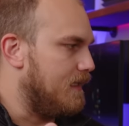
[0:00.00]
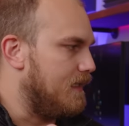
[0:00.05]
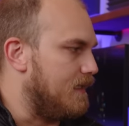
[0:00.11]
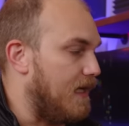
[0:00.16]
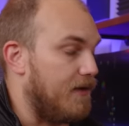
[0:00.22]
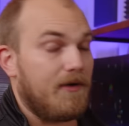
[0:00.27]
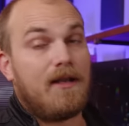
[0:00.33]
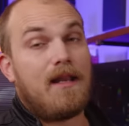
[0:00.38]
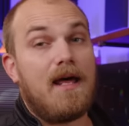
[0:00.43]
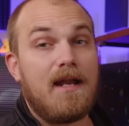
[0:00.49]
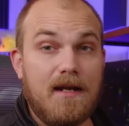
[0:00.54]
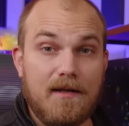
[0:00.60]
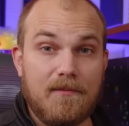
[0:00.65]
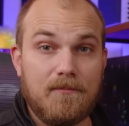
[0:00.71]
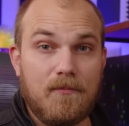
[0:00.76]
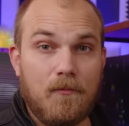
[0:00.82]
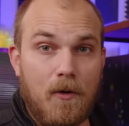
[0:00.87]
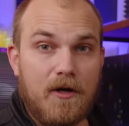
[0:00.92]
Now in a lot
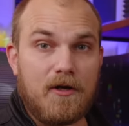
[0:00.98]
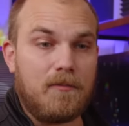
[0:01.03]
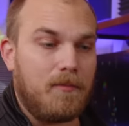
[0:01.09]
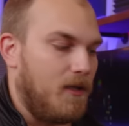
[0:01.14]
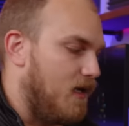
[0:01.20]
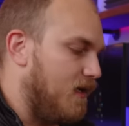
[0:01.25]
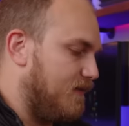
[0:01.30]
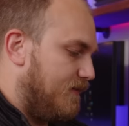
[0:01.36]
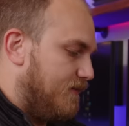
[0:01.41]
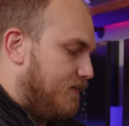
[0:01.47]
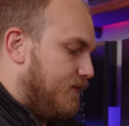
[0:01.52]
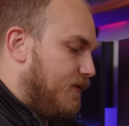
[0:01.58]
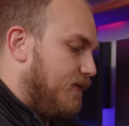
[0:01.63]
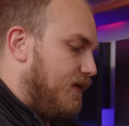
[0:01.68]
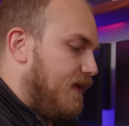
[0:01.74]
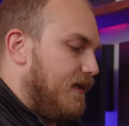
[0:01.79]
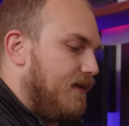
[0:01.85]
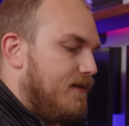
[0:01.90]
of water blocks, for
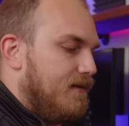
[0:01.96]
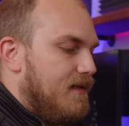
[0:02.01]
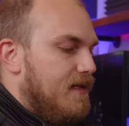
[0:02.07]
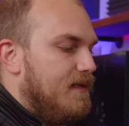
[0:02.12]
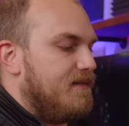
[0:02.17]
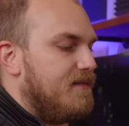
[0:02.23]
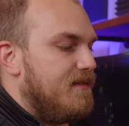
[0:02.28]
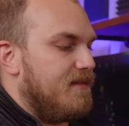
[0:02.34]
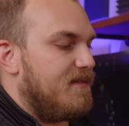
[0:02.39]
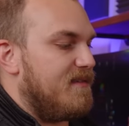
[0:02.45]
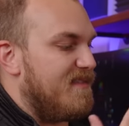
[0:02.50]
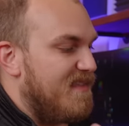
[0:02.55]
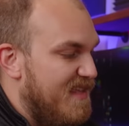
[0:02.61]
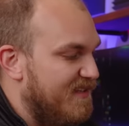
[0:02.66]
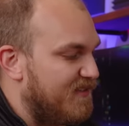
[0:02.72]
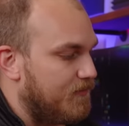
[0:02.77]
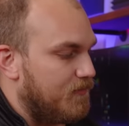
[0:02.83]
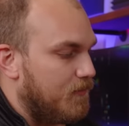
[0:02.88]
like instance
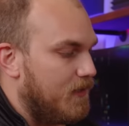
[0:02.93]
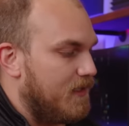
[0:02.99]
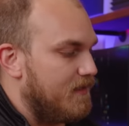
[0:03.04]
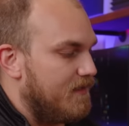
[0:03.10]
this one,